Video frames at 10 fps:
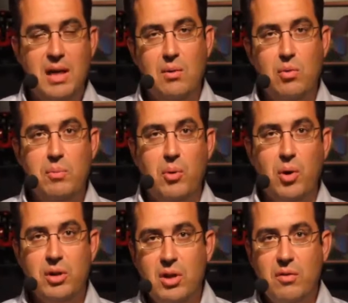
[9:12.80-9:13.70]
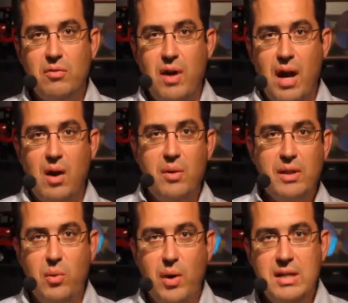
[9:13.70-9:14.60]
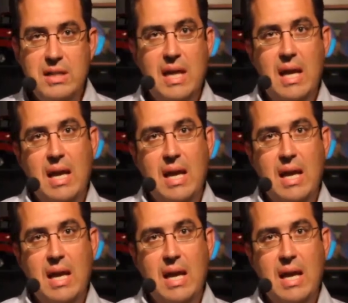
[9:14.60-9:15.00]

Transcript: report of how it went,